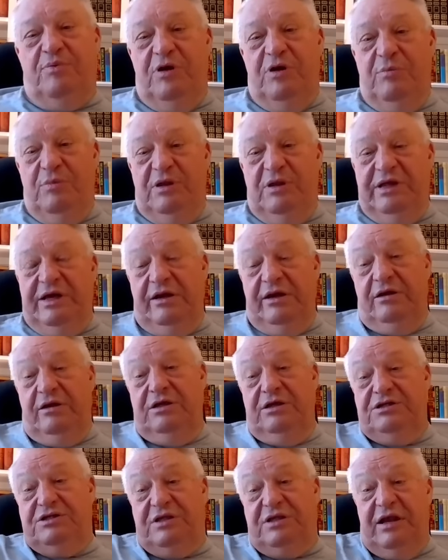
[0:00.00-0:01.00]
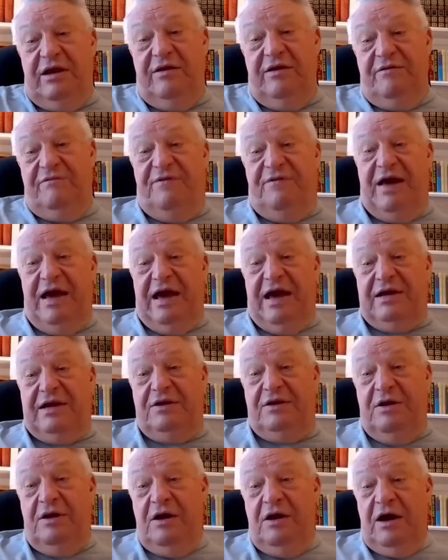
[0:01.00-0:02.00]
a premillennialist, and in
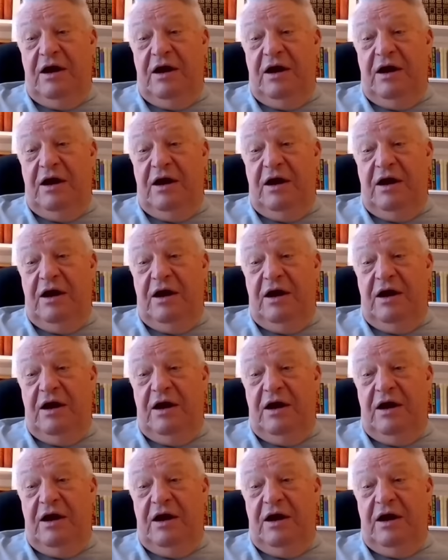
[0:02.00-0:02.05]
fact,